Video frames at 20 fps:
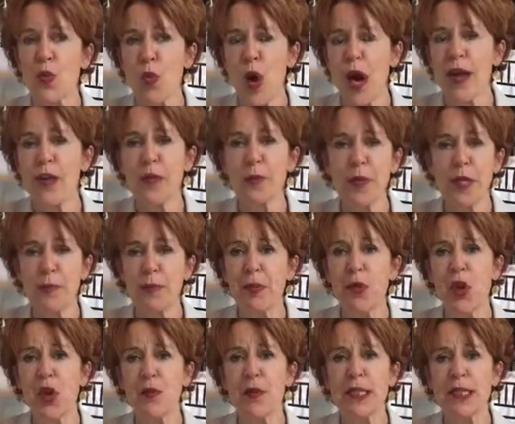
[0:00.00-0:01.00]
Why do people
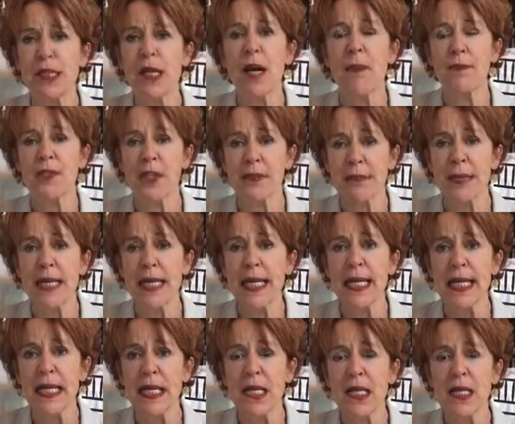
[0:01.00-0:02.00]
always come to
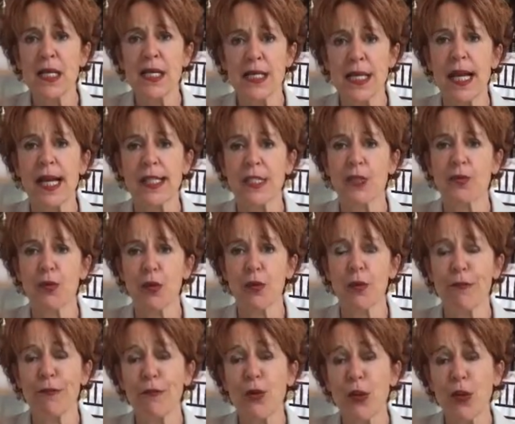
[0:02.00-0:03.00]
me to ask for
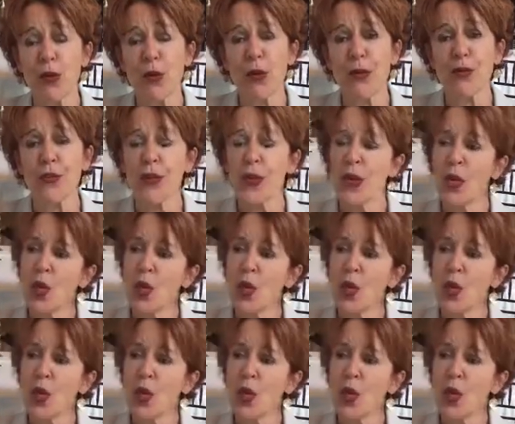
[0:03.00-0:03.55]
referrals?